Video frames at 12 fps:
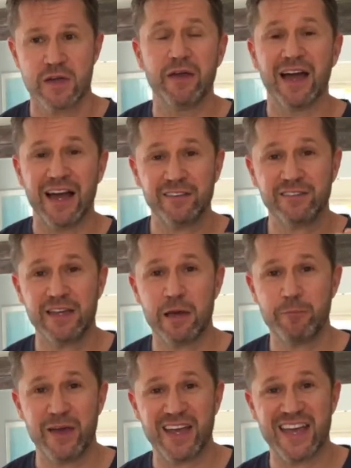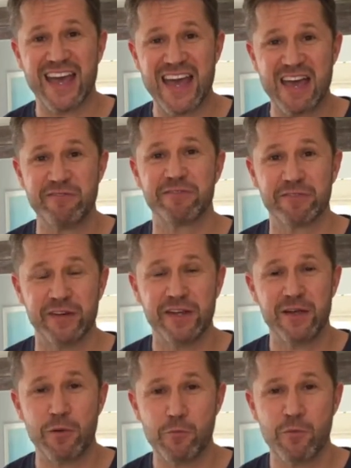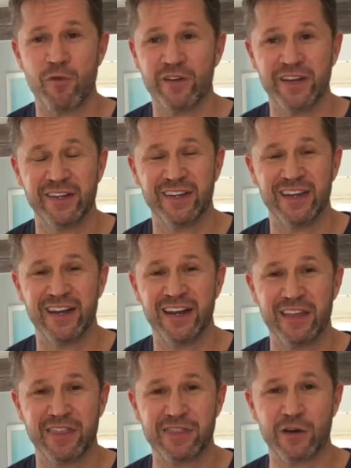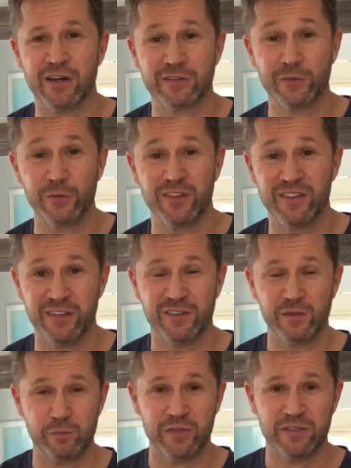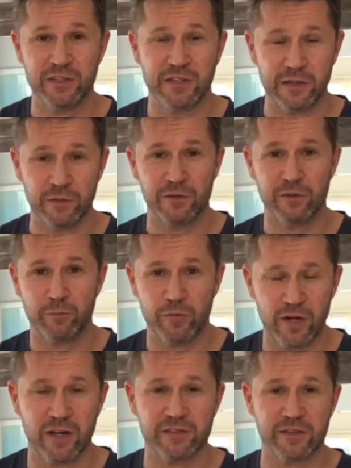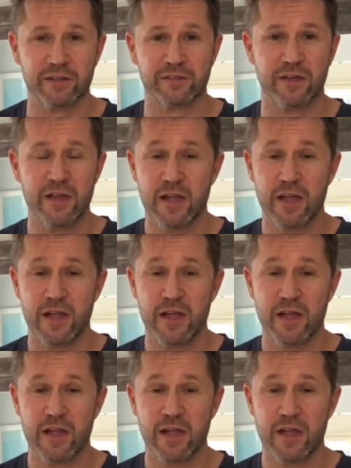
I sat back every morning and I thought through this particular process.